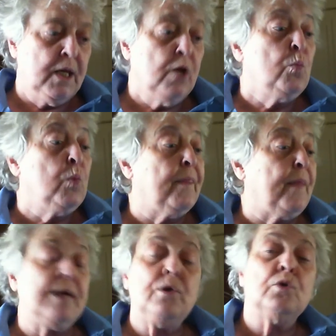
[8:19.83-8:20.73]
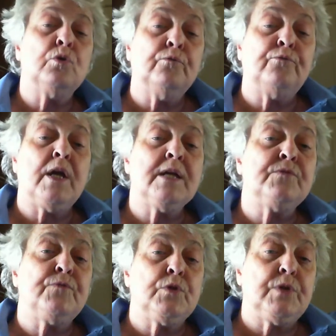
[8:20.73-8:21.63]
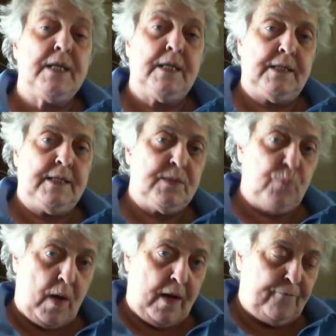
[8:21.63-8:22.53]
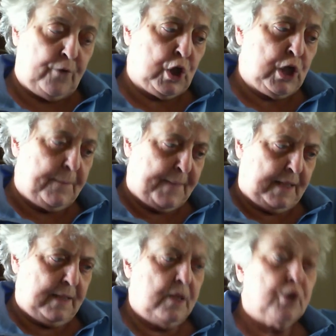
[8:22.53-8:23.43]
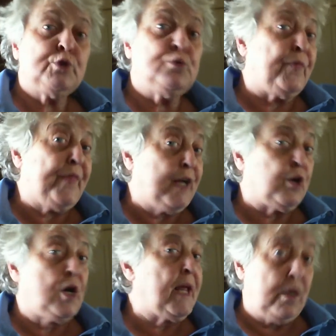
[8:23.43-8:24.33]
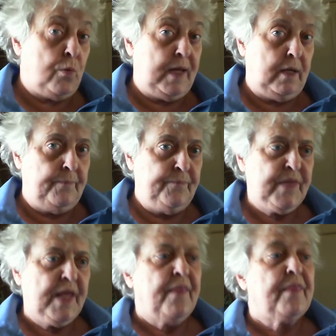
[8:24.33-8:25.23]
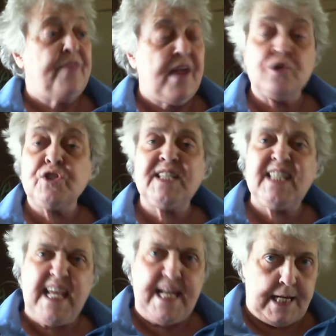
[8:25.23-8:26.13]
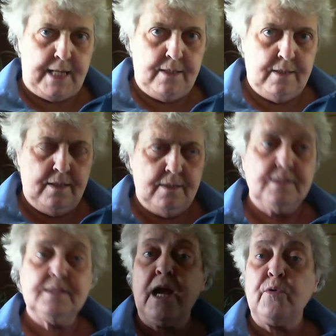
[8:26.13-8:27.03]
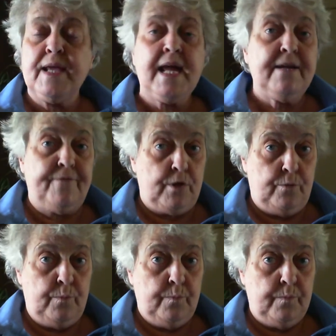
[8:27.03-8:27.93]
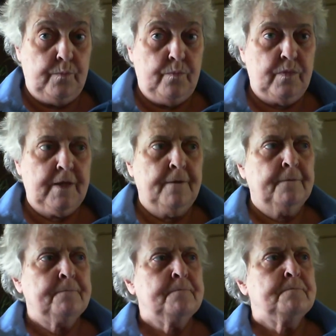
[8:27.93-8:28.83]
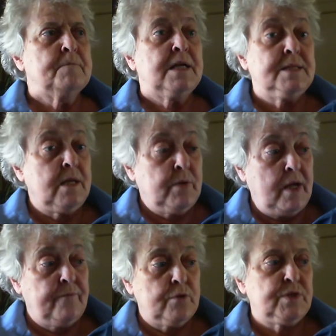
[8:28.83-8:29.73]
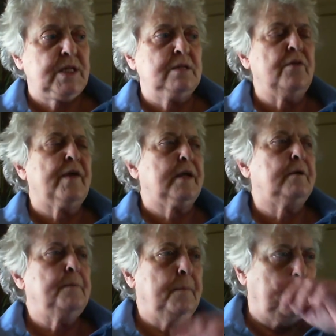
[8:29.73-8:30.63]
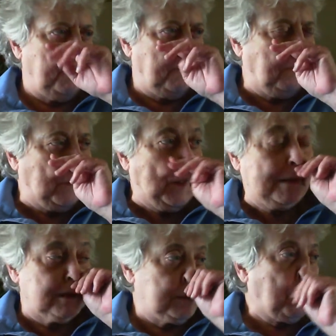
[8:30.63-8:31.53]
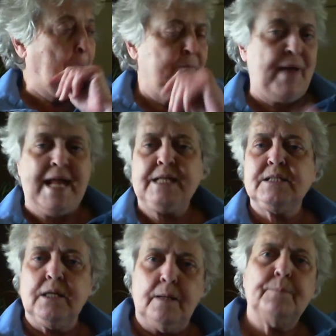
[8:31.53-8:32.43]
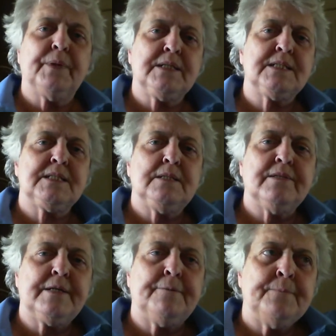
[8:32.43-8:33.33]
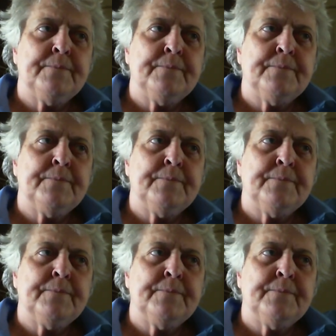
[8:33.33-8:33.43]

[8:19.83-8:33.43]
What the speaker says: When they heard Franz Ferdinand and his wife are coming to their area, their city, Sarajevo. Sarajevo's still there. It's banged up, but it's still there.